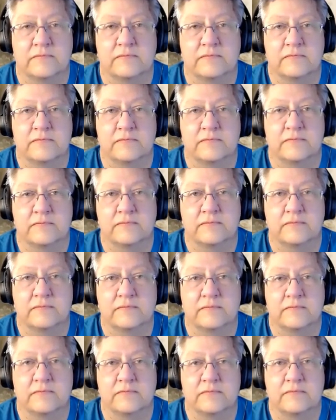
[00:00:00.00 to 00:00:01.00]

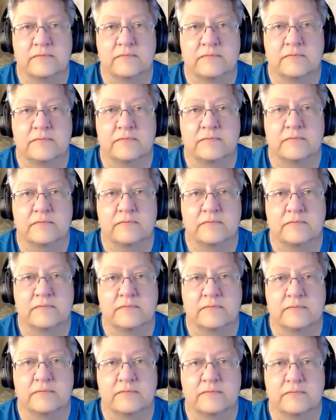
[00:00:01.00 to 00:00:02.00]

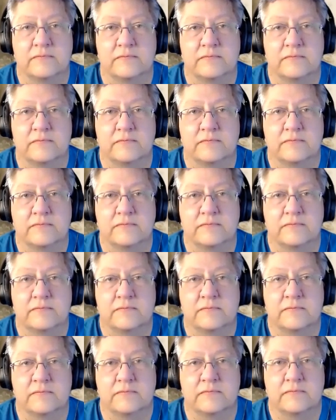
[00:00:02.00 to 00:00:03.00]

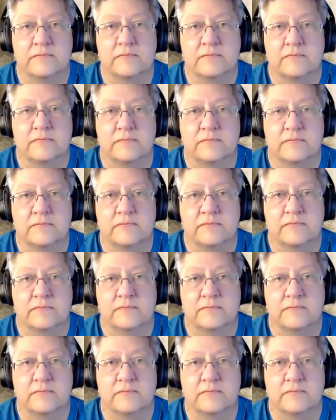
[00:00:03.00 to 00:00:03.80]
This person isn't speaking.